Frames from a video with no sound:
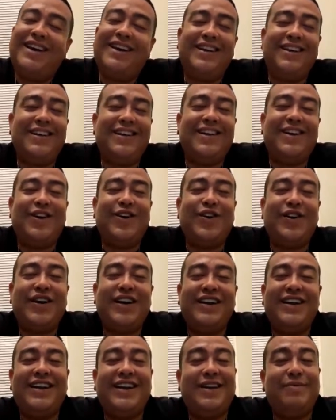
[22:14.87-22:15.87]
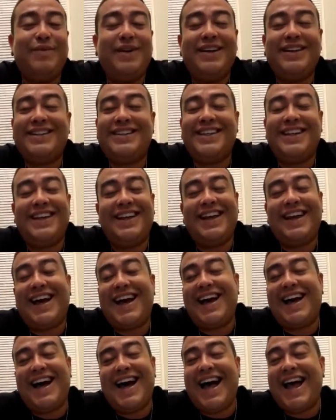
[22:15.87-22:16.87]
And I mean, shit,
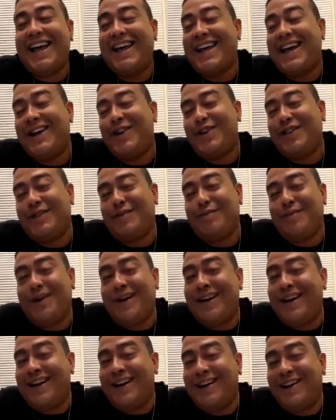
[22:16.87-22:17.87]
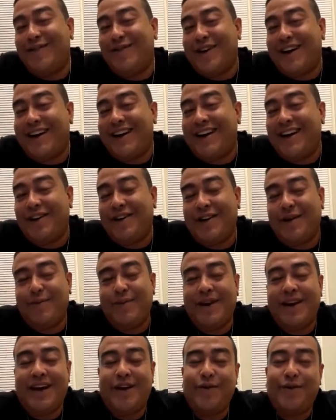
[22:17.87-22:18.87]
I ain't got nothing but love right now
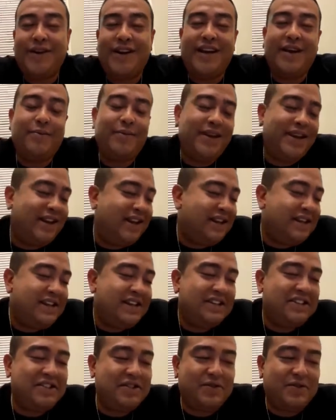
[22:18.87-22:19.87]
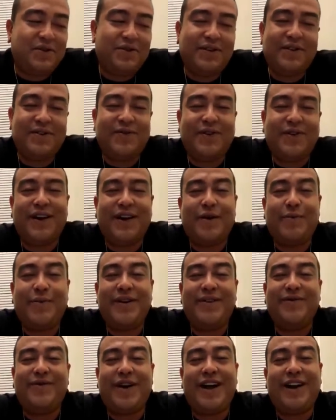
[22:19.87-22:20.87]
coming out with it. I mean, shit, I don't give a fuck how
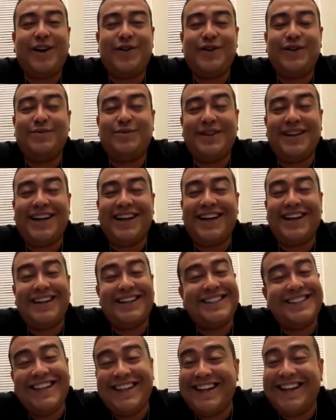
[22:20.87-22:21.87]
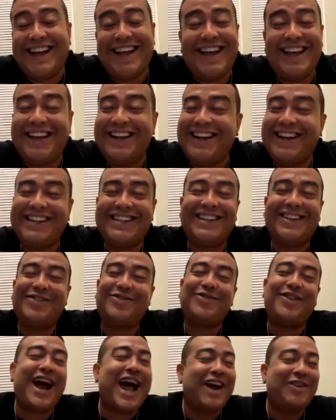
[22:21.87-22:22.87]
many followers, but like that shit
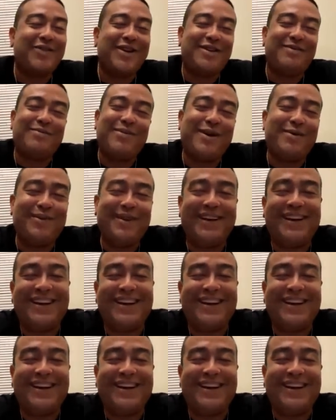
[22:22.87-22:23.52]
rock when I'm bumping.